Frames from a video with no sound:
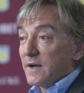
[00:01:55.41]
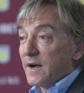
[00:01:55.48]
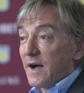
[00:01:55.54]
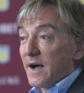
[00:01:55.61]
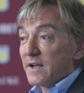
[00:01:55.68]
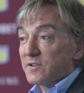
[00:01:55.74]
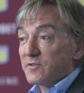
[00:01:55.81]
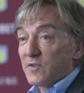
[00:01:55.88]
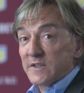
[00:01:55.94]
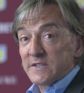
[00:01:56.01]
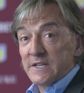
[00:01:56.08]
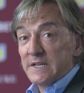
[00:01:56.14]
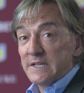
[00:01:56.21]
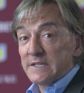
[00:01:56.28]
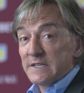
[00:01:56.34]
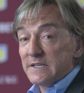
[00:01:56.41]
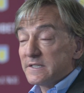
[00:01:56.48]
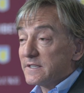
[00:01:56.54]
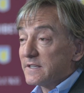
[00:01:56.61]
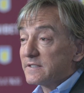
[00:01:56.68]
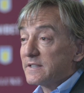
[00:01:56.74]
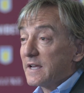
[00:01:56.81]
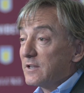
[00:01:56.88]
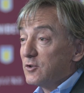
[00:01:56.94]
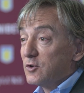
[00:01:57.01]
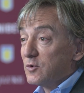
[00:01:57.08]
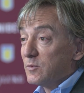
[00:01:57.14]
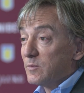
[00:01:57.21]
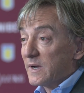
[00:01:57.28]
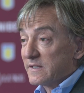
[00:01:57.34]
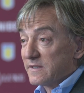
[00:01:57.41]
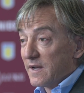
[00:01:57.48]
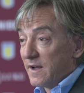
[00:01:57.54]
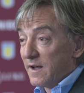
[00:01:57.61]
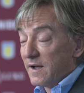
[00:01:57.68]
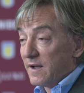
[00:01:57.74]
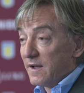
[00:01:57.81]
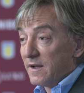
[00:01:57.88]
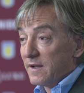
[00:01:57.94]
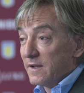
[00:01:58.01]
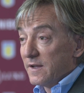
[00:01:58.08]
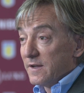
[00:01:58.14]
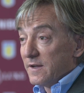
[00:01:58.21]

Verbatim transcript: has facilities, stadium as a